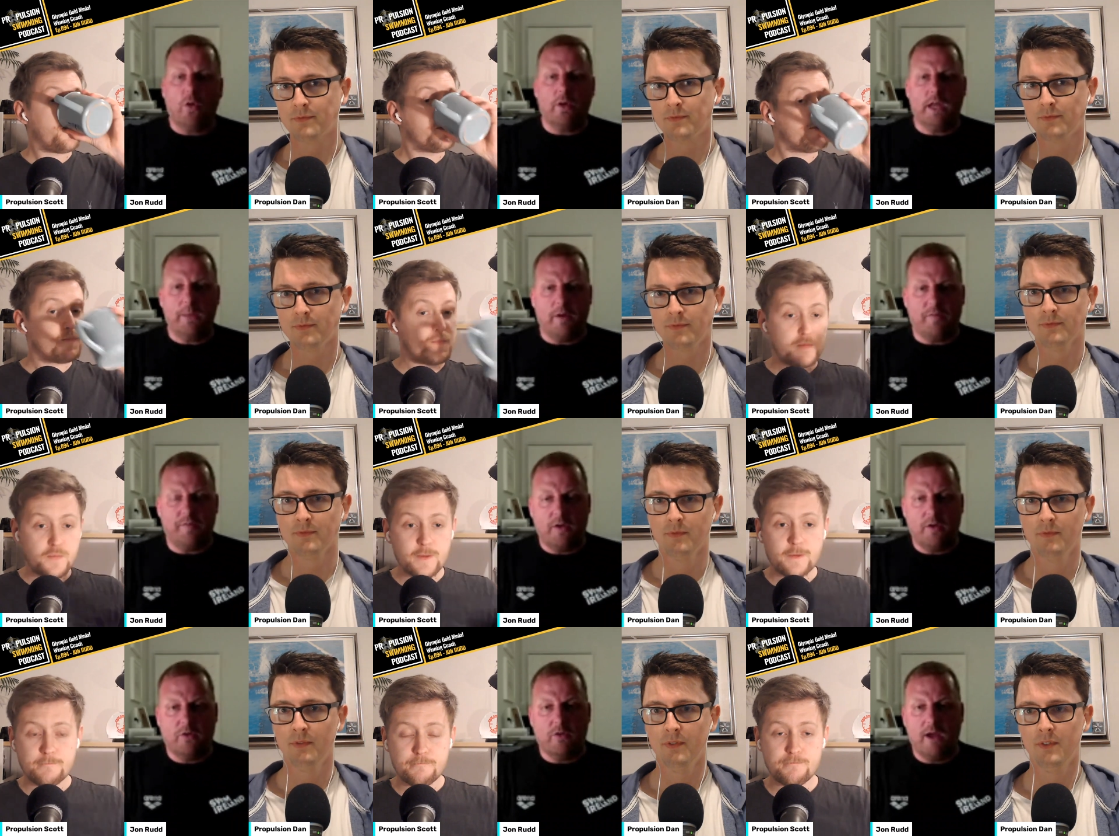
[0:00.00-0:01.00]
Speaker 1: we've all got to keep our
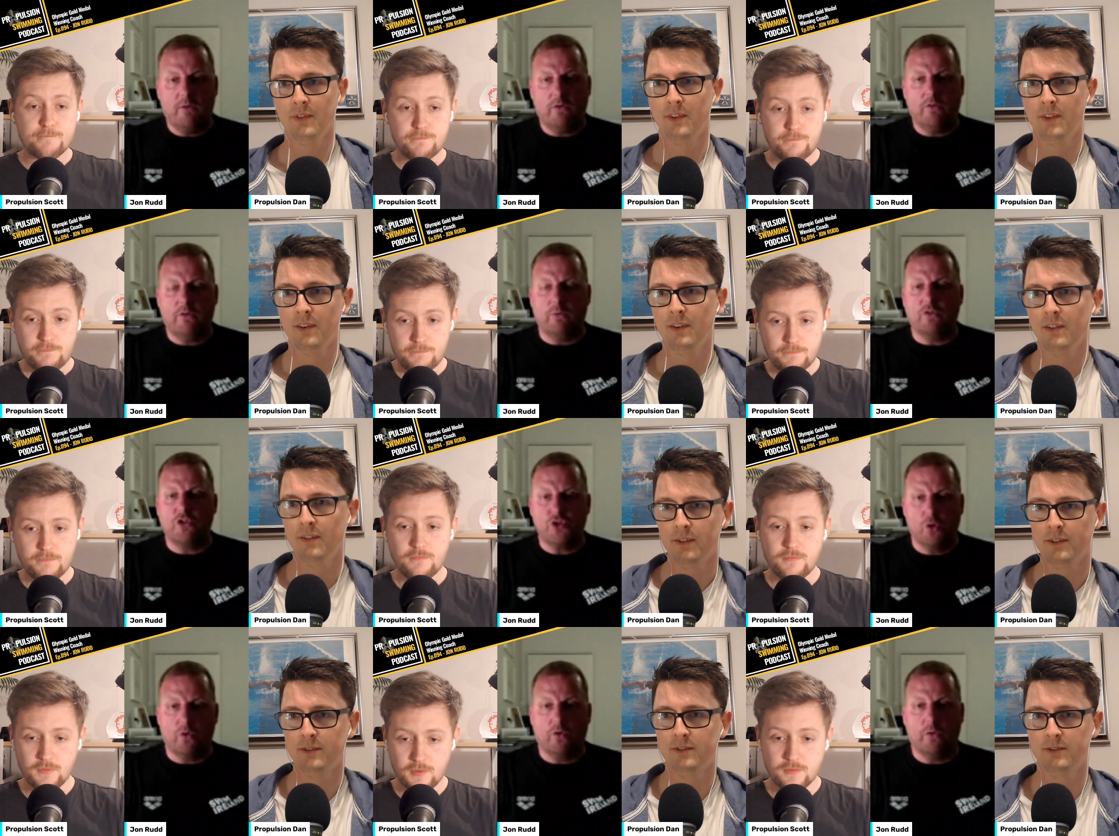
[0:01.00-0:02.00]
feet on the ground because it was a
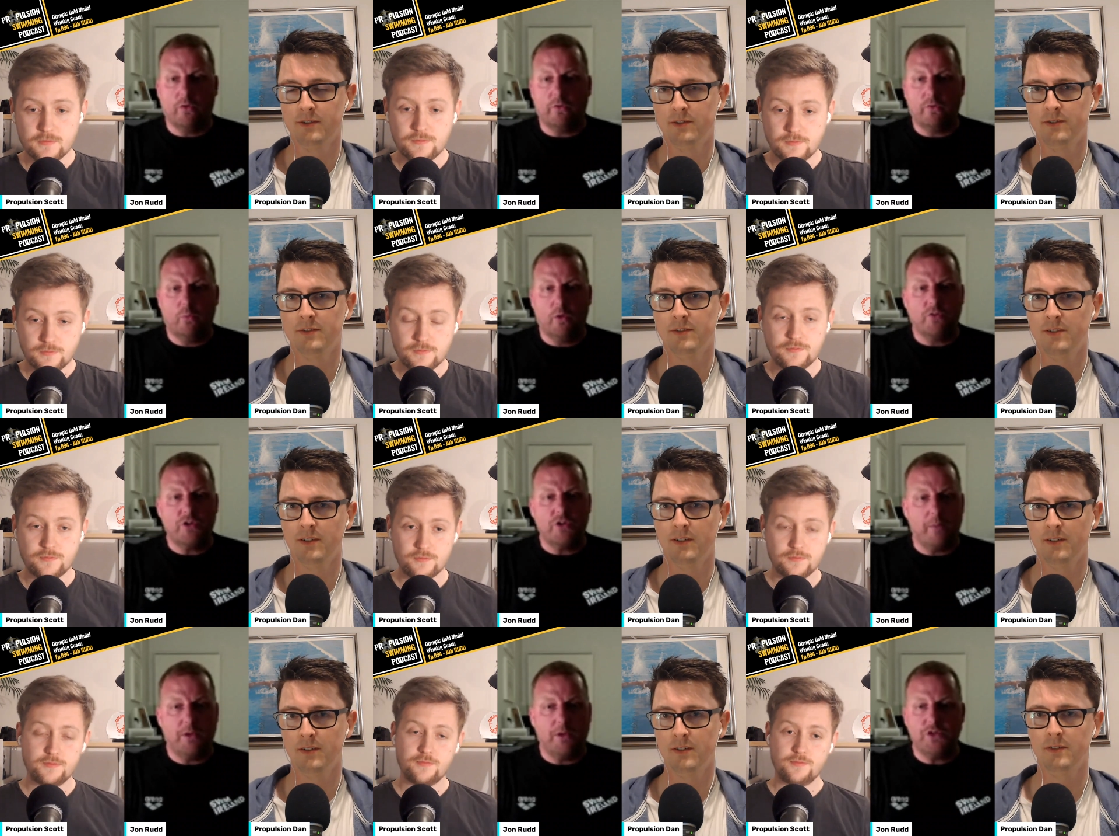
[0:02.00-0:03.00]
short course
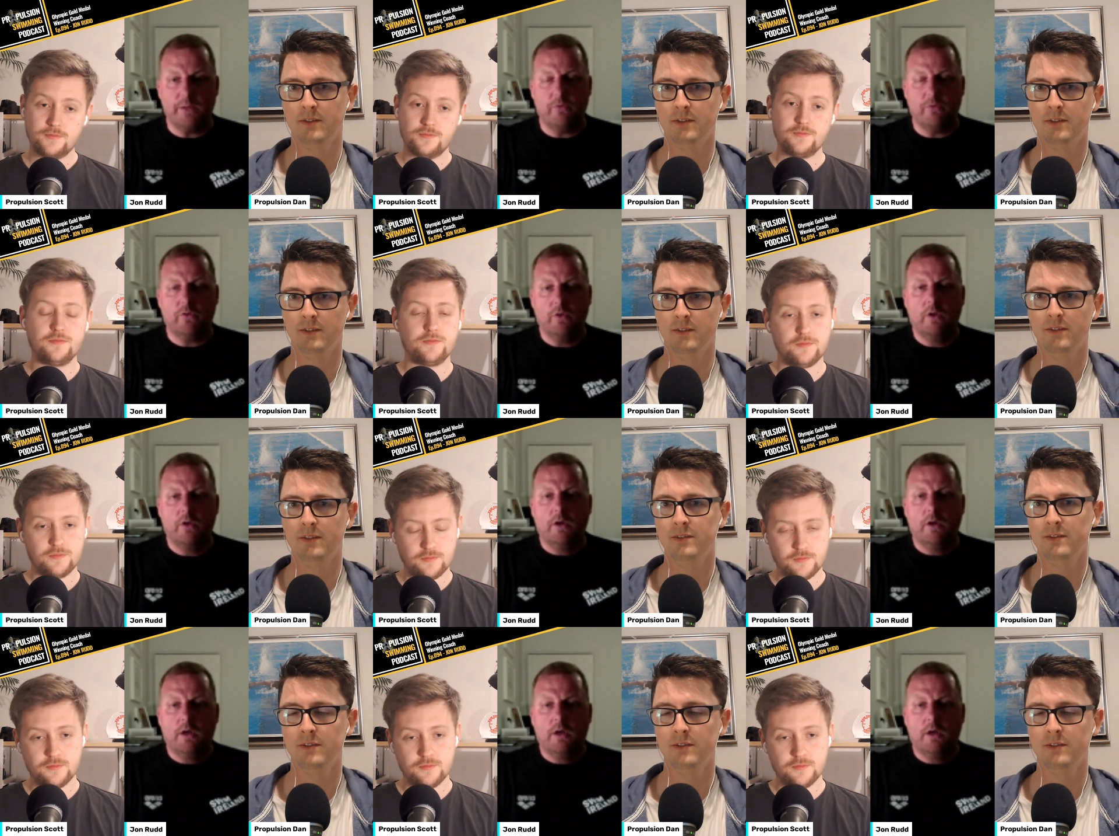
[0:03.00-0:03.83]
World Championships,